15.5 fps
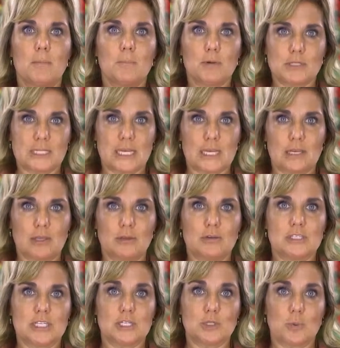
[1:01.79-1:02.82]
particular
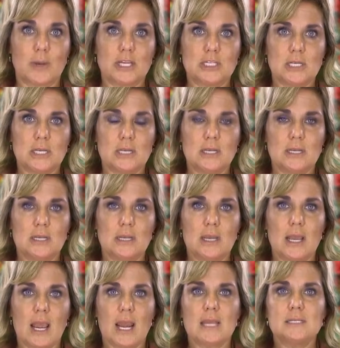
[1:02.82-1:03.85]
situation?
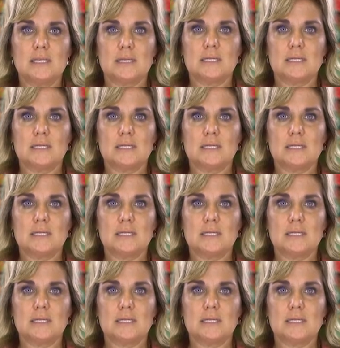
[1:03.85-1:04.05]
And is